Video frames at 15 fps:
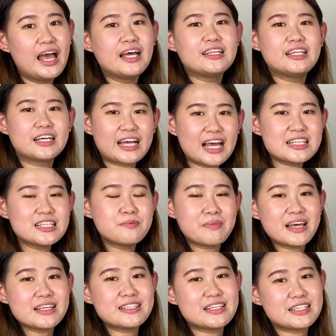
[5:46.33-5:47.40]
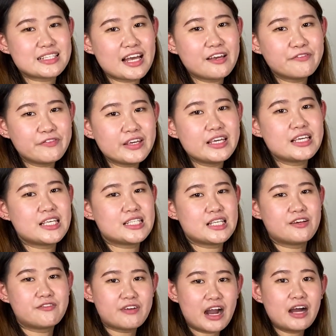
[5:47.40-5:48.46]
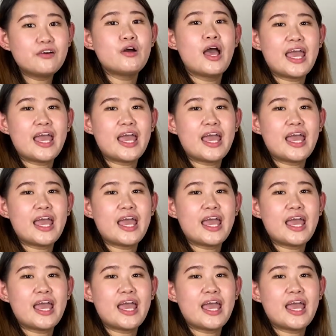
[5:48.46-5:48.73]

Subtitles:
The customized design fee is around